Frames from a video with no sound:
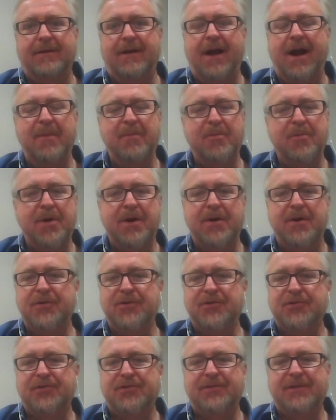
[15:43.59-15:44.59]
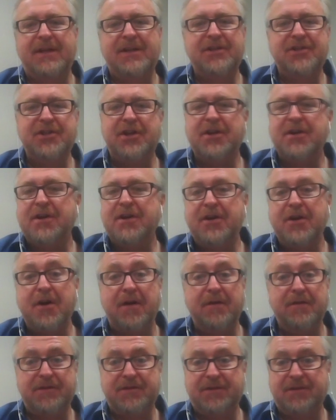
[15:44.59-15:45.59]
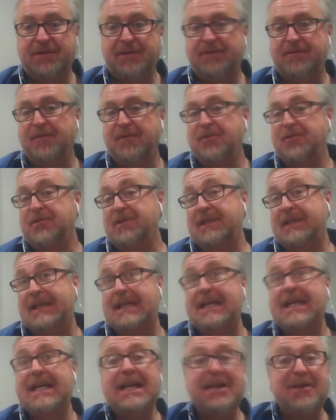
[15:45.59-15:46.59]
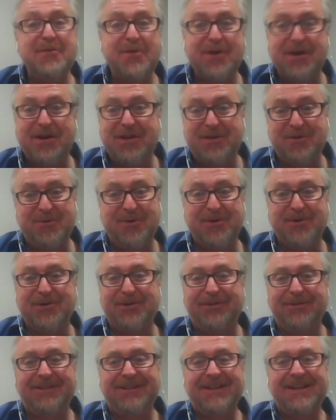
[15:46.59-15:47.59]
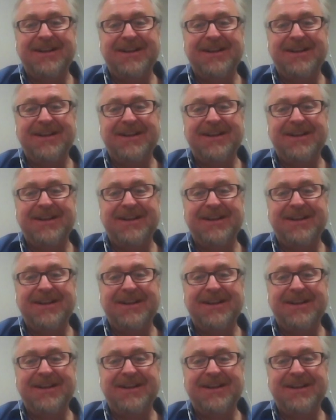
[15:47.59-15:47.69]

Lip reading: operators' engineering offices, virtually anywhere in the world,